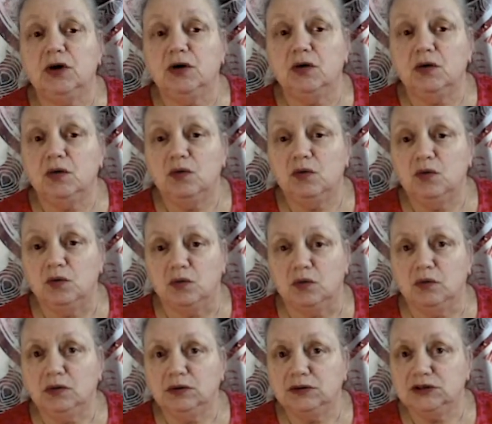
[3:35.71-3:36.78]
or
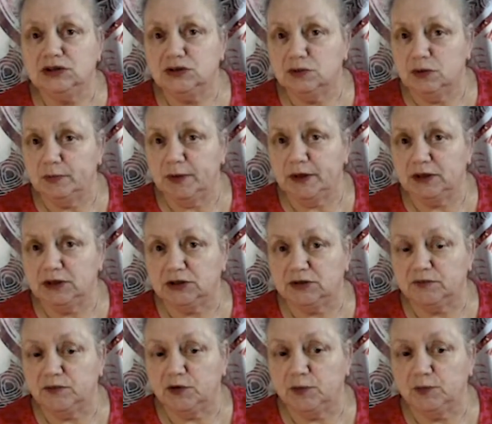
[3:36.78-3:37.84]
to abandon
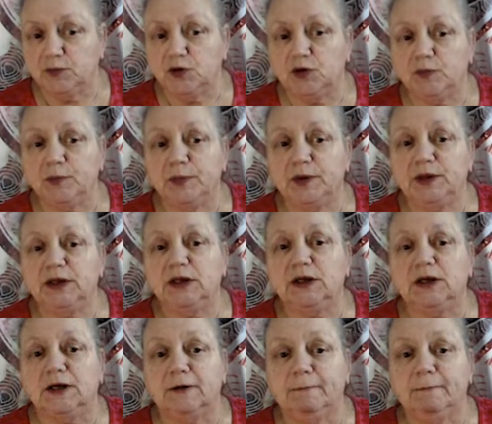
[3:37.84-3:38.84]
them completely.